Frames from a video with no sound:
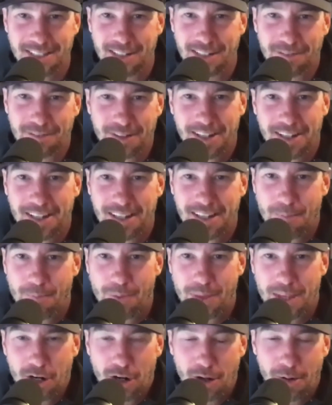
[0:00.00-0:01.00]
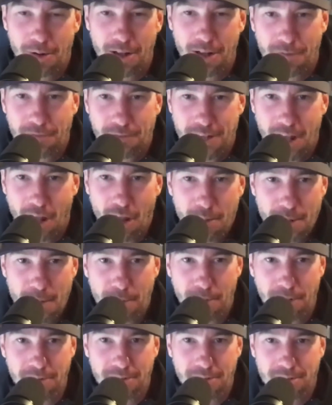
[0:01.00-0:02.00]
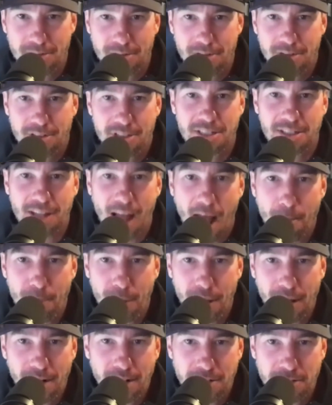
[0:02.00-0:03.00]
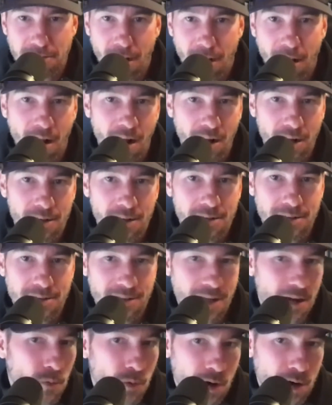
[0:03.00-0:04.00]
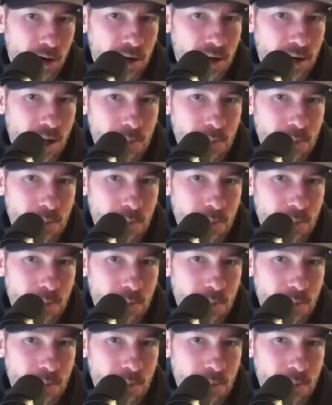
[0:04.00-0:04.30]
If telling people stop it, it's wrong, does that work?